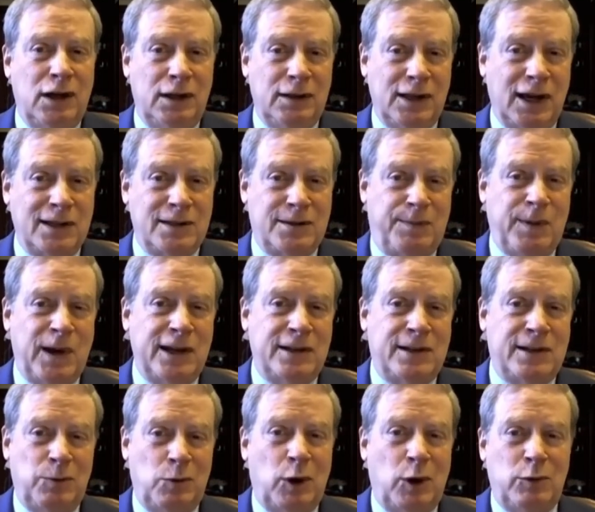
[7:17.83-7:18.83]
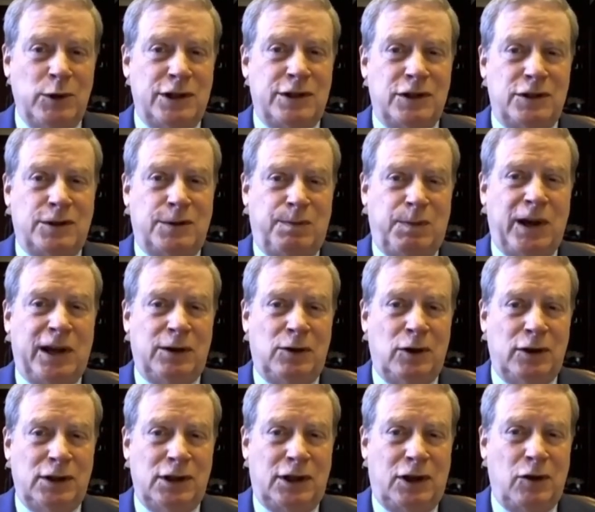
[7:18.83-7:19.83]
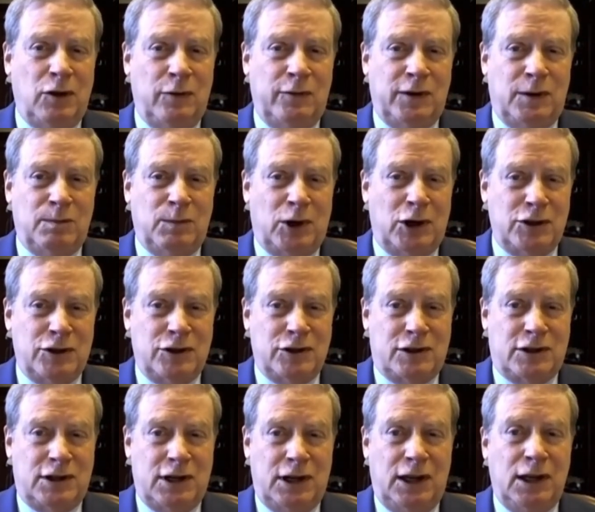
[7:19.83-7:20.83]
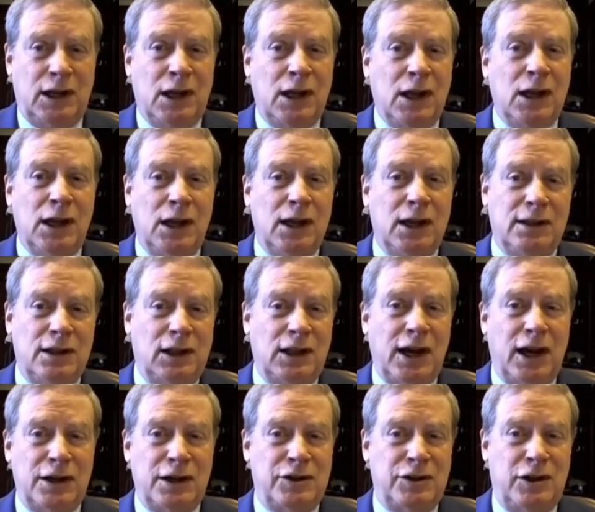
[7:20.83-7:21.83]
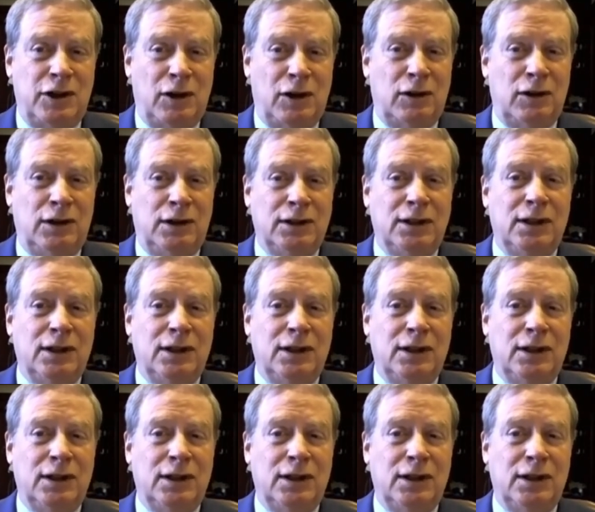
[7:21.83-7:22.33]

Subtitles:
That's basically what we just spent on the COVID emergency in the last year.